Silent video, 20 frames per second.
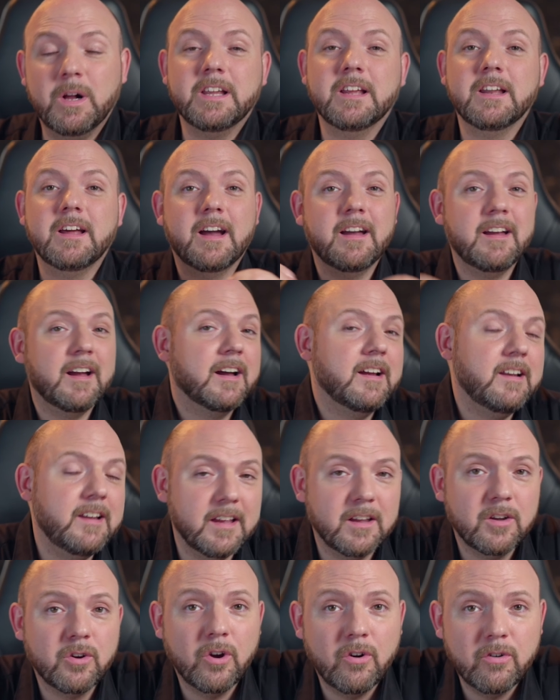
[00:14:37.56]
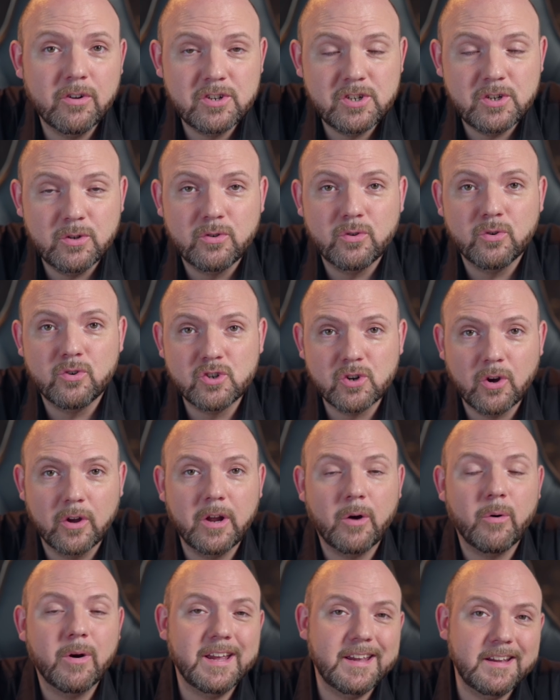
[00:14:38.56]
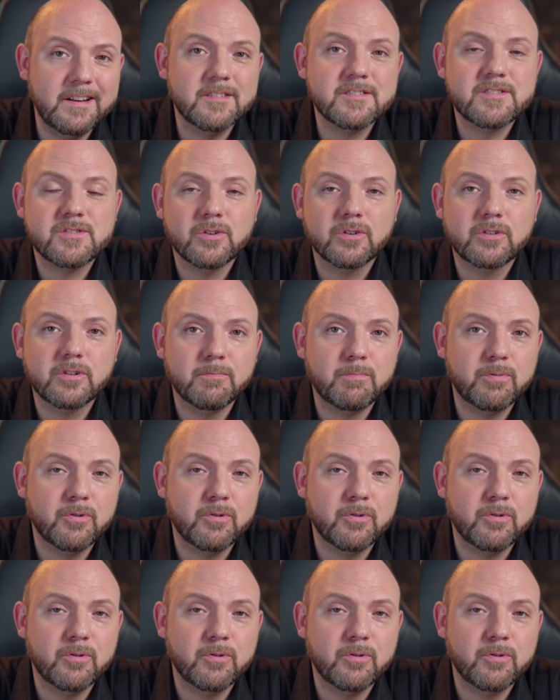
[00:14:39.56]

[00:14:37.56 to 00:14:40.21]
well then I highly encourage you to join our Inner Circle